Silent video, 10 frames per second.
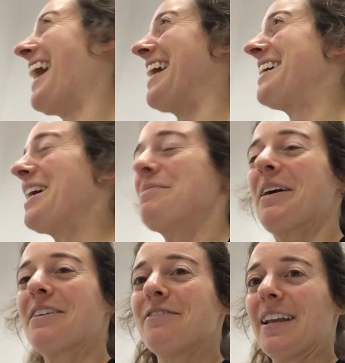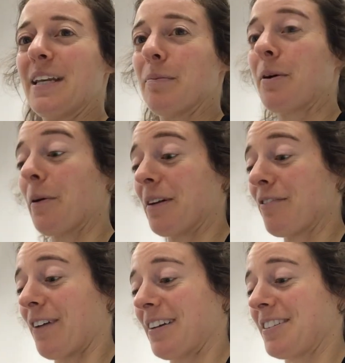I can't make a Velib go any
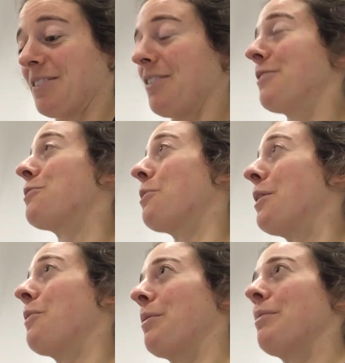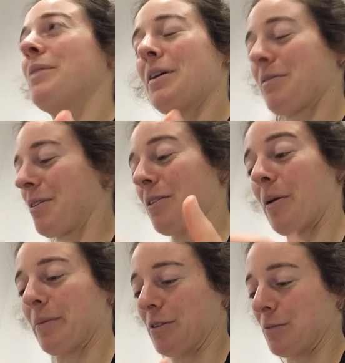faster than 21
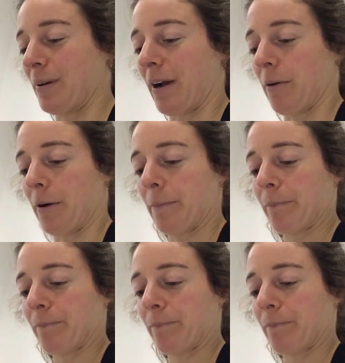kilometers per hour.